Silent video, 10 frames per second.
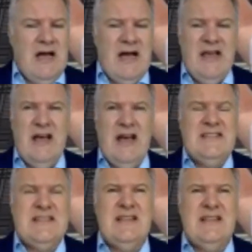
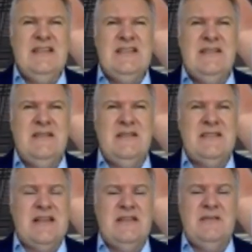I studied
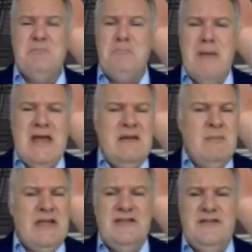
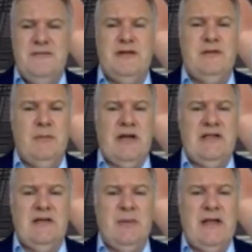many different
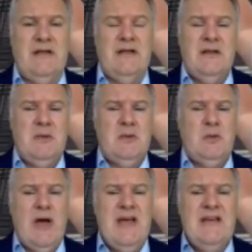marketing plans, but
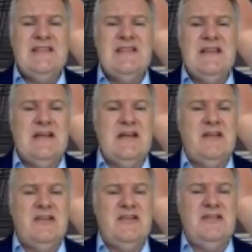why I'm
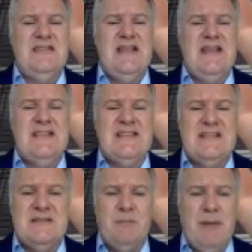thinking the DXN
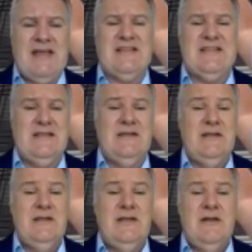is the best?
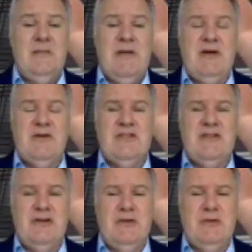Because, you
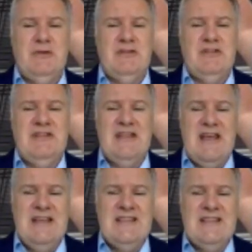know, the
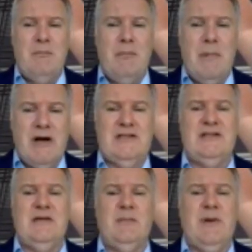DXN
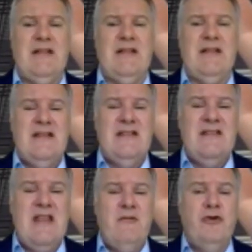marketing plan
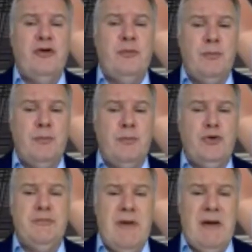never
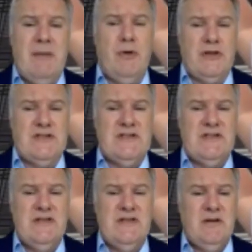push the
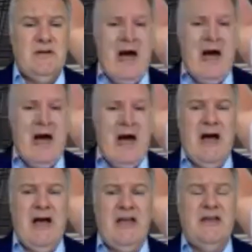members
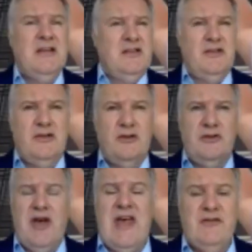buy, you know,
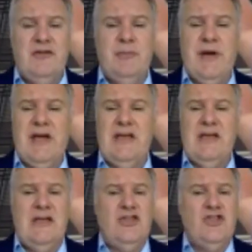the entry
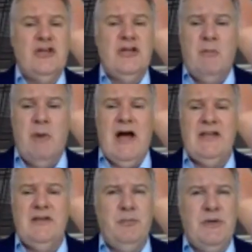package,
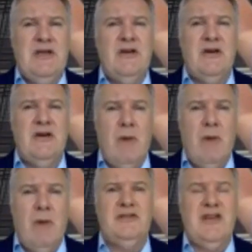buy the big
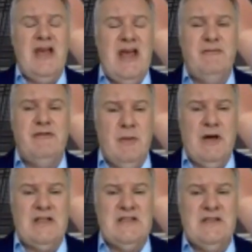amount every month.